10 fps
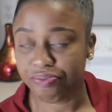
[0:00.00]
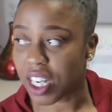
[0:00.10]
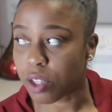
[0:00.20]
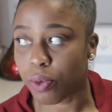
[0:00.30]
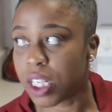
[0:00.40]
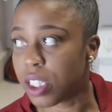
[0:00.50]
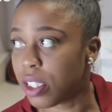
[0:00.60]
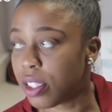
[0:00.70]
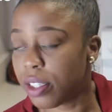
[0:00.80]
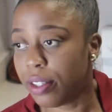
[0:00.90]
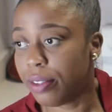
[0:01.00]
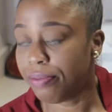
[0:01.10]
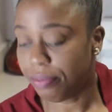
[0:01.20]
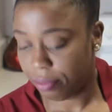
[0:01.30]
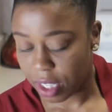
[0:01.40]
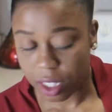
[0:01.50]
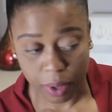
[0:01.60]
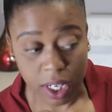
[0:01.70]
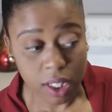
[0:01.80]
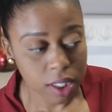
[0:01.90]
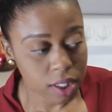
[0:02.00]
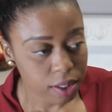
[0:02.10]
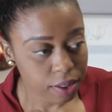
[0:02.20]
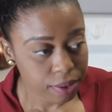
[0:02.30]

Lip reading: That's racist. That's racist.